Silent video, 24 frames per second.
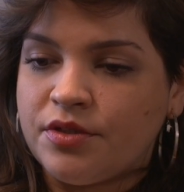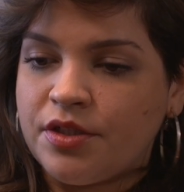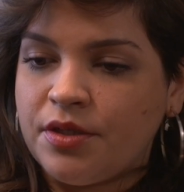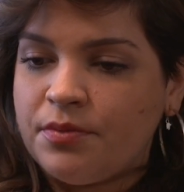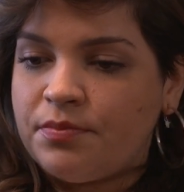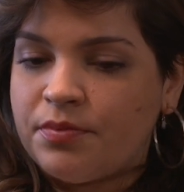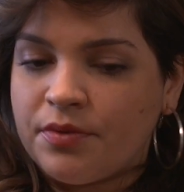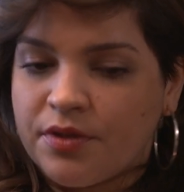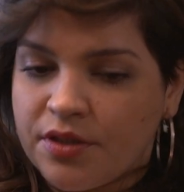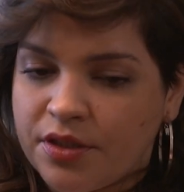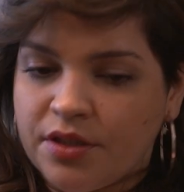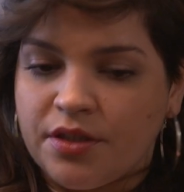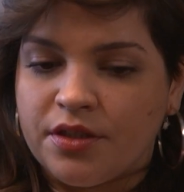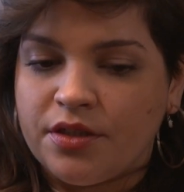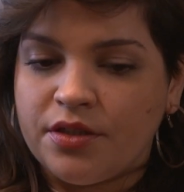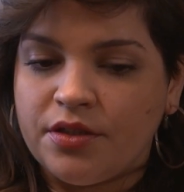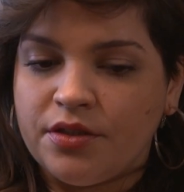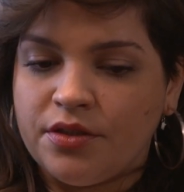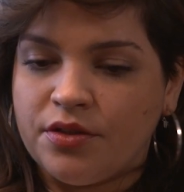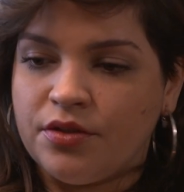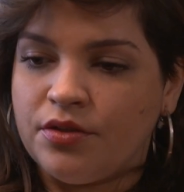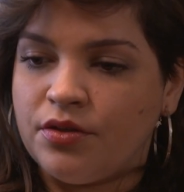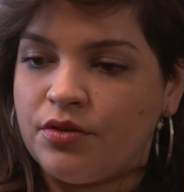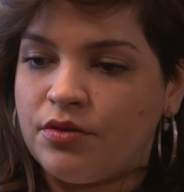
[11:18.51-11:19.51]

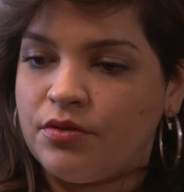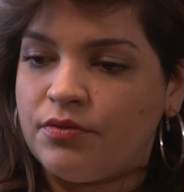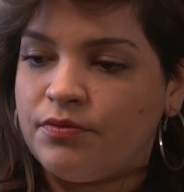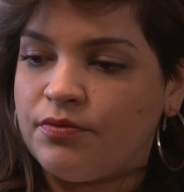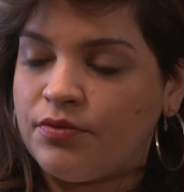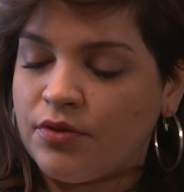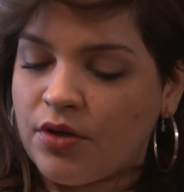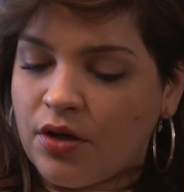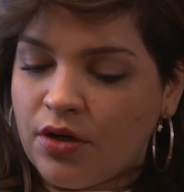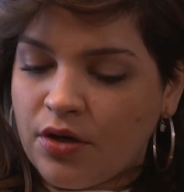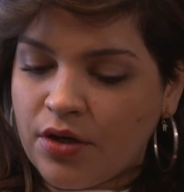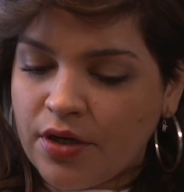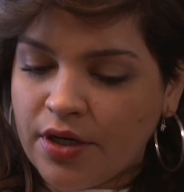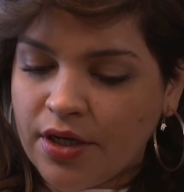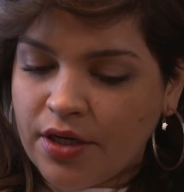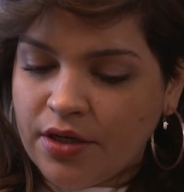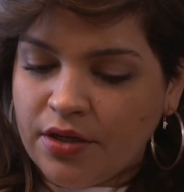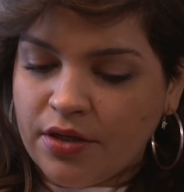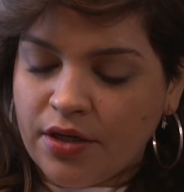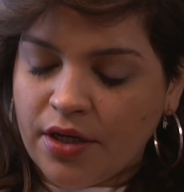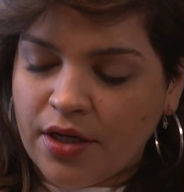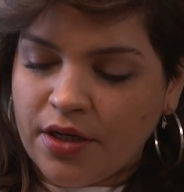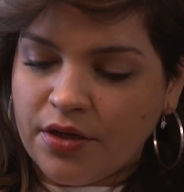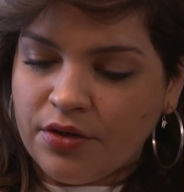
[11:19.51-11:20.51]
deeply, flawed
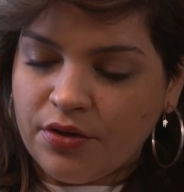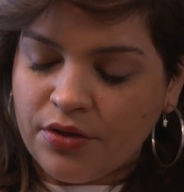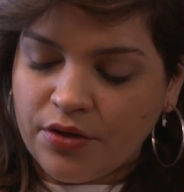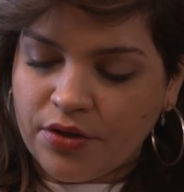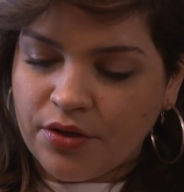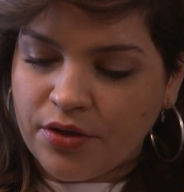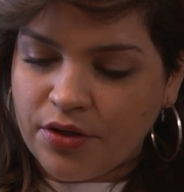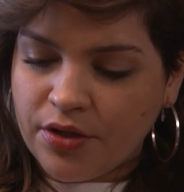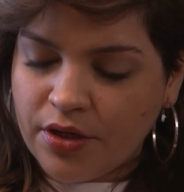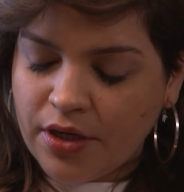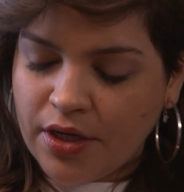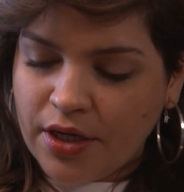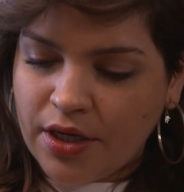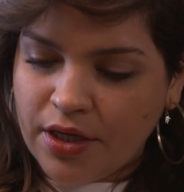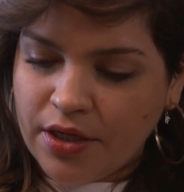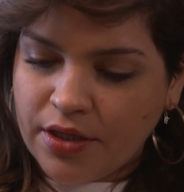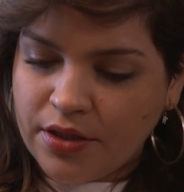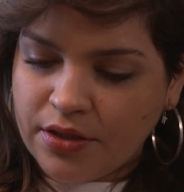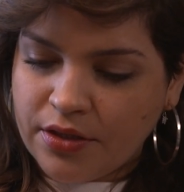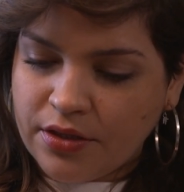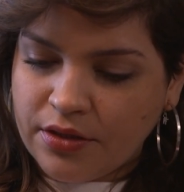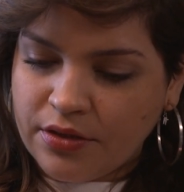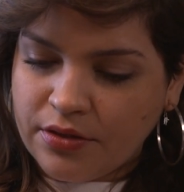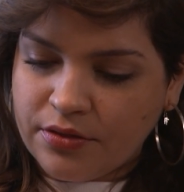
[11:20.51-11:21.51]
and hurt
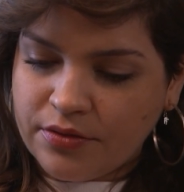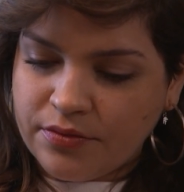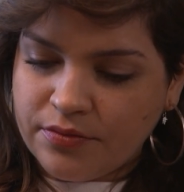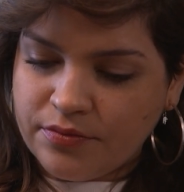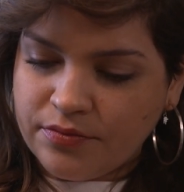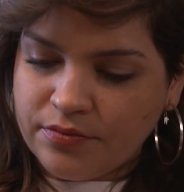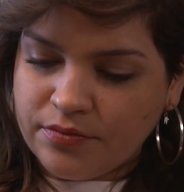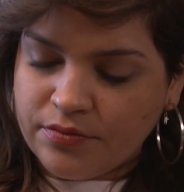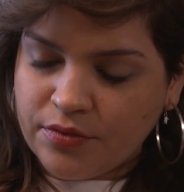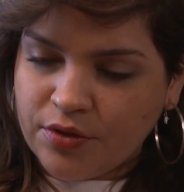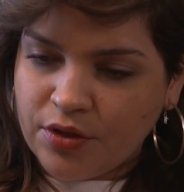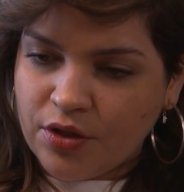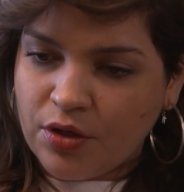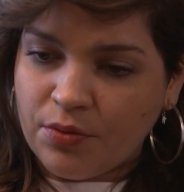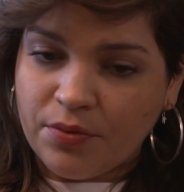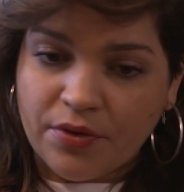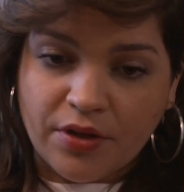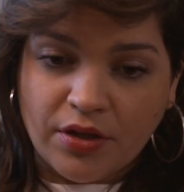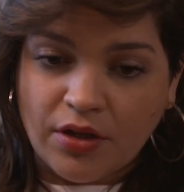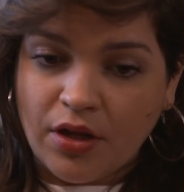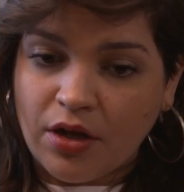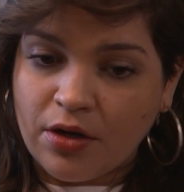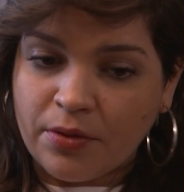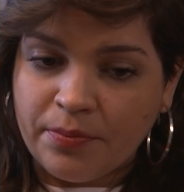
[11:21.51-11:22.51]
and, with
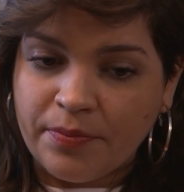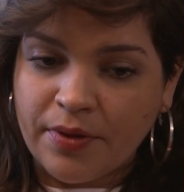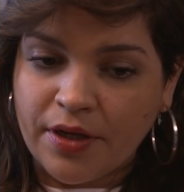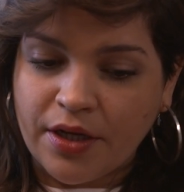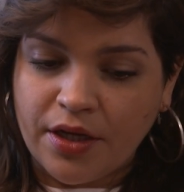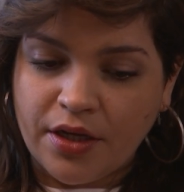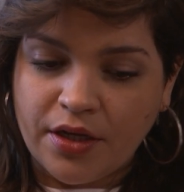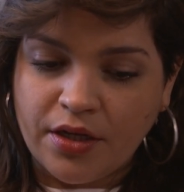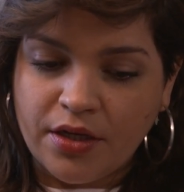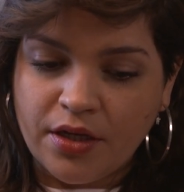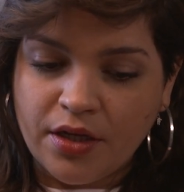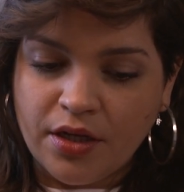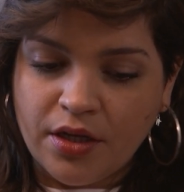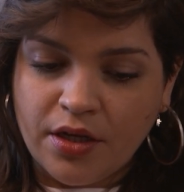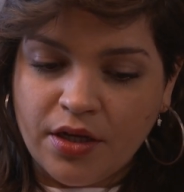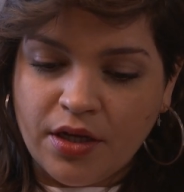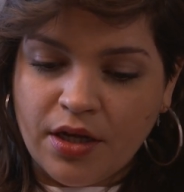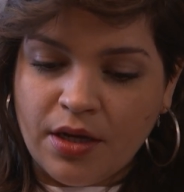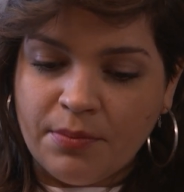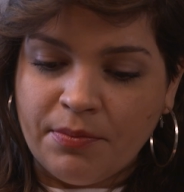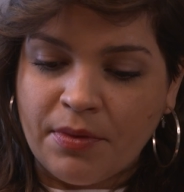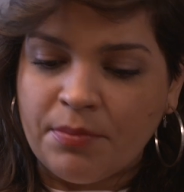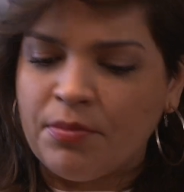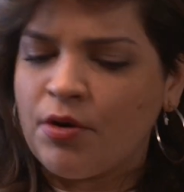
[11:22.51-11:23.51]
a lot of pain.
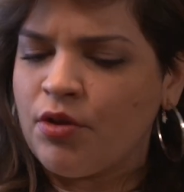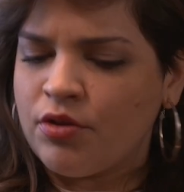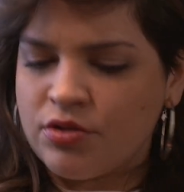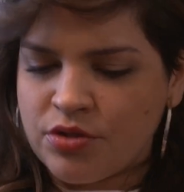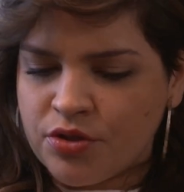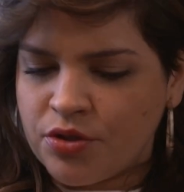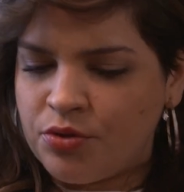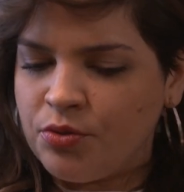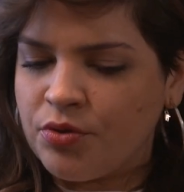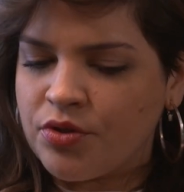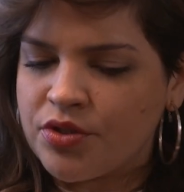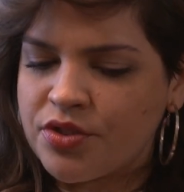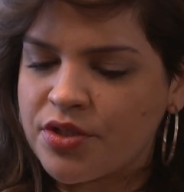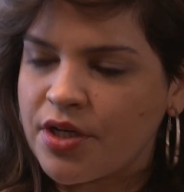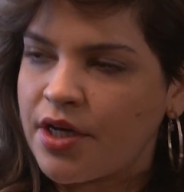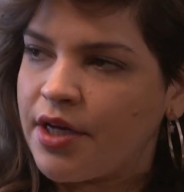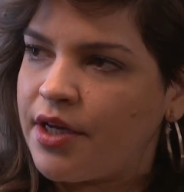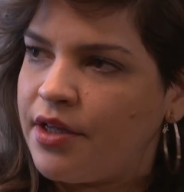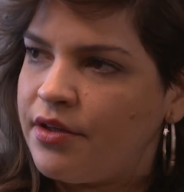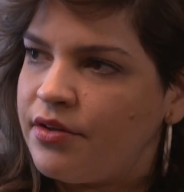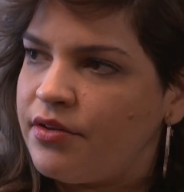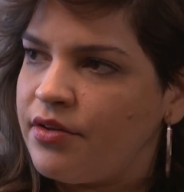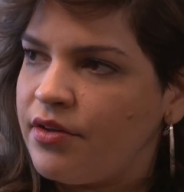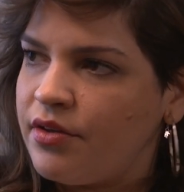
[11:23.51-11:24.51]
My brother's a
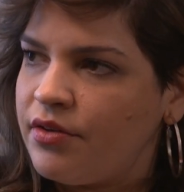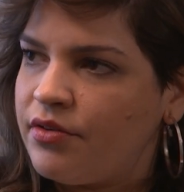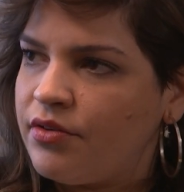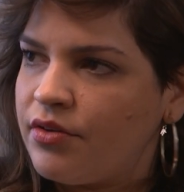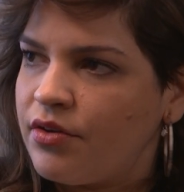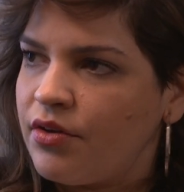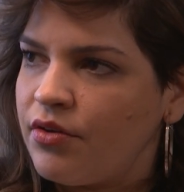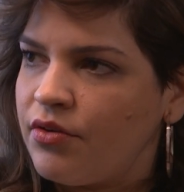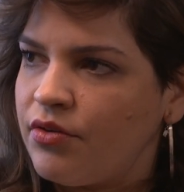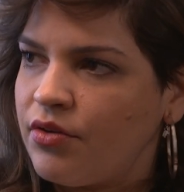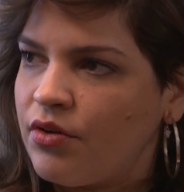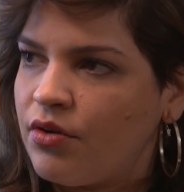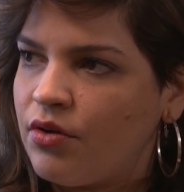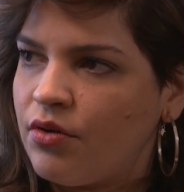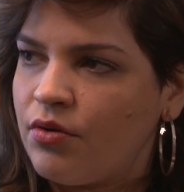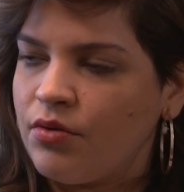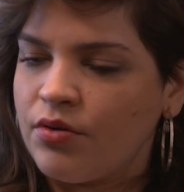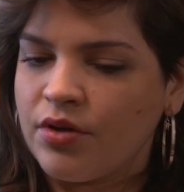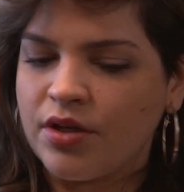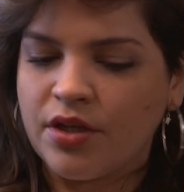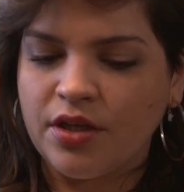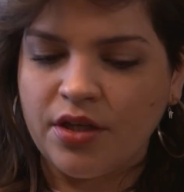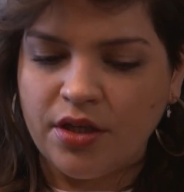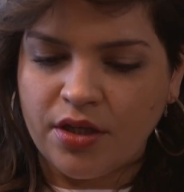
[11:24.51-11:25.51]
neuroscientist,
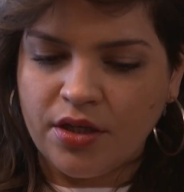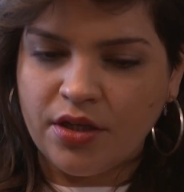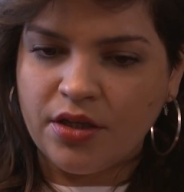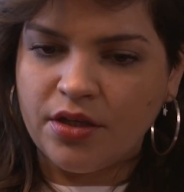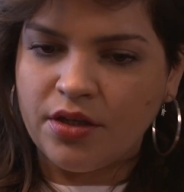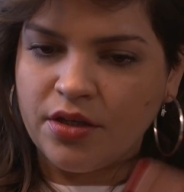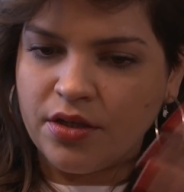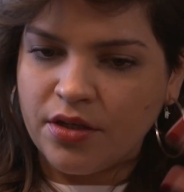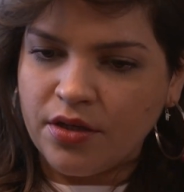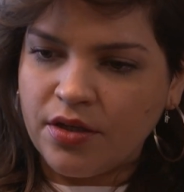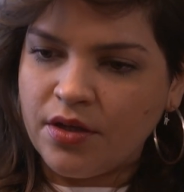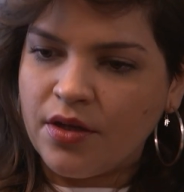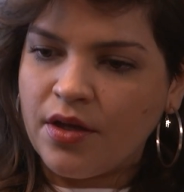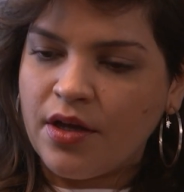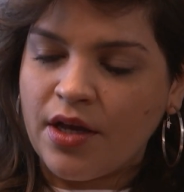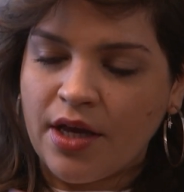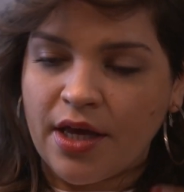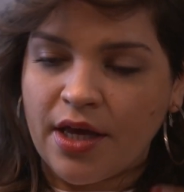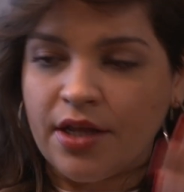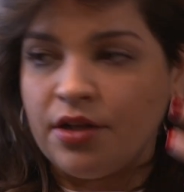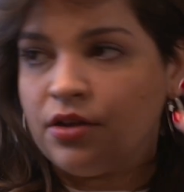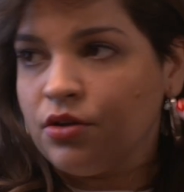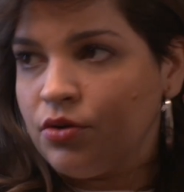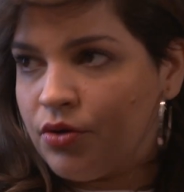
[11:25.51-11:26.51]

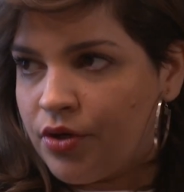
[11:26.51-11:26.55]
and